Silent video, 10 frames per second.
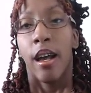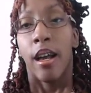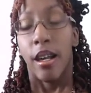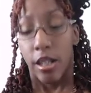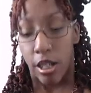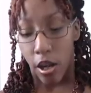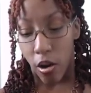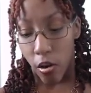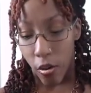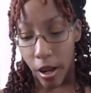And
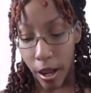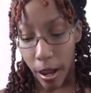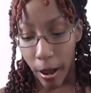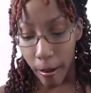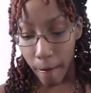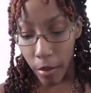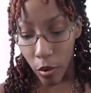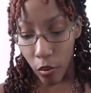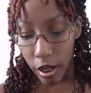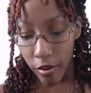so
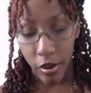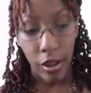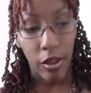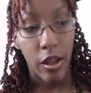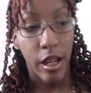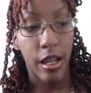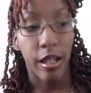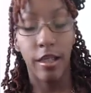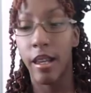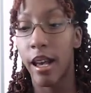one of the
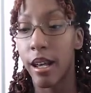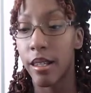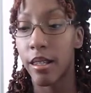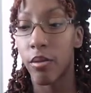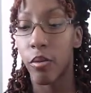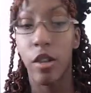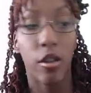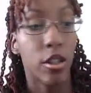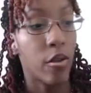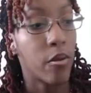stones
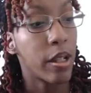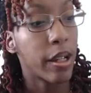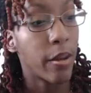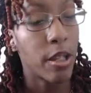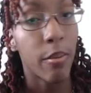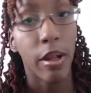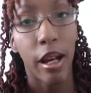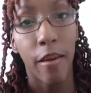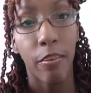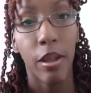that comes up a
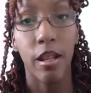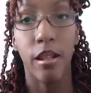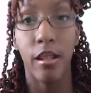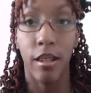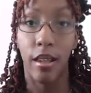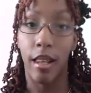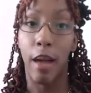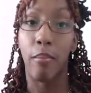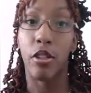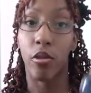lot is
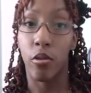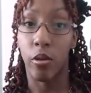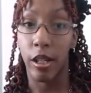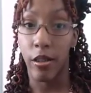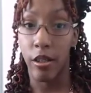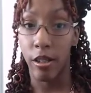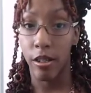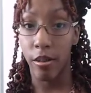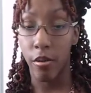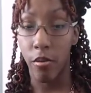Lapis Lazuli,
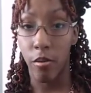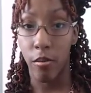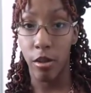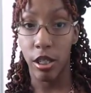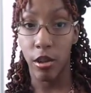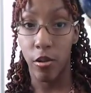this mystical